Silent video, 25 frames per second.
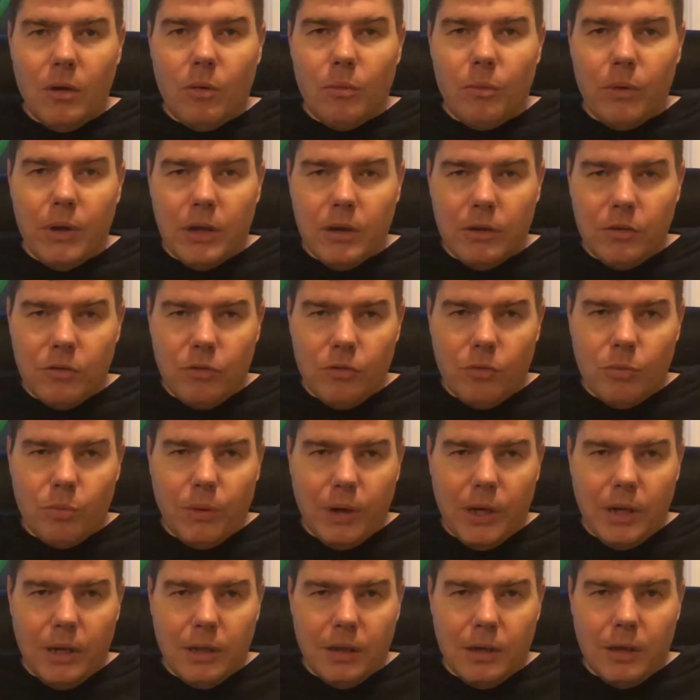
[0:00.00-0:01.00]
We could've just
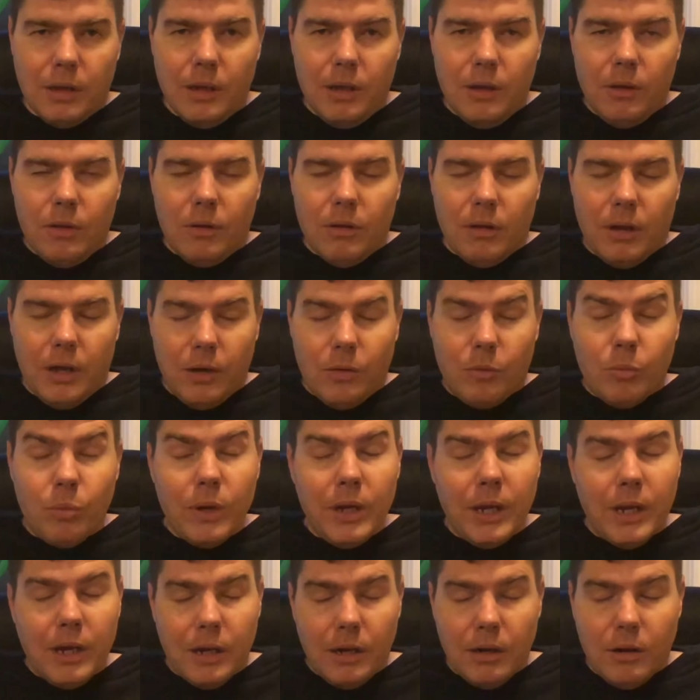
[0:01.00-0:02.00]
waited, like
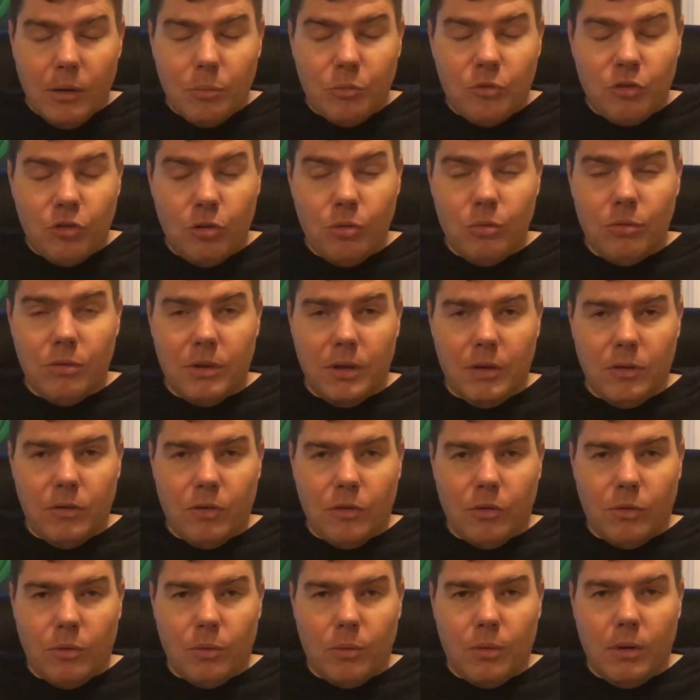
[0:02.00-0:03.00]
we ended up choosing
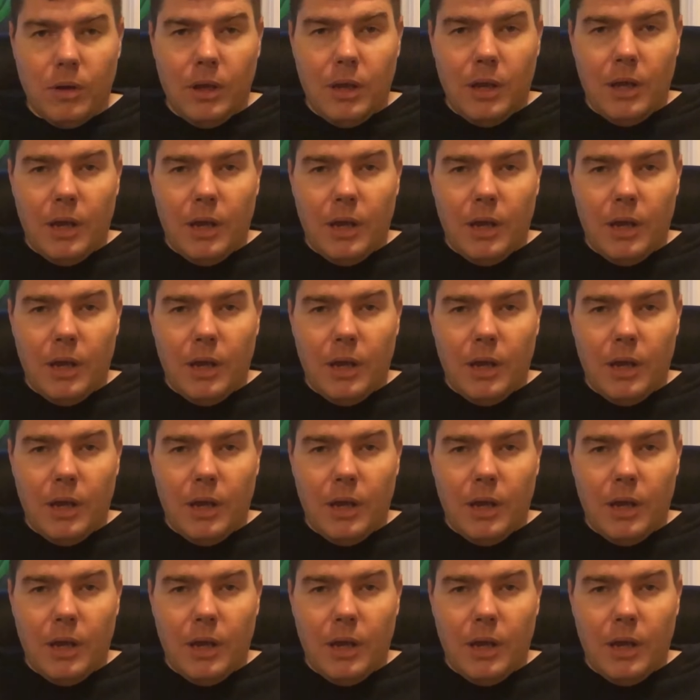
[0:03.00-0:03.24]
to.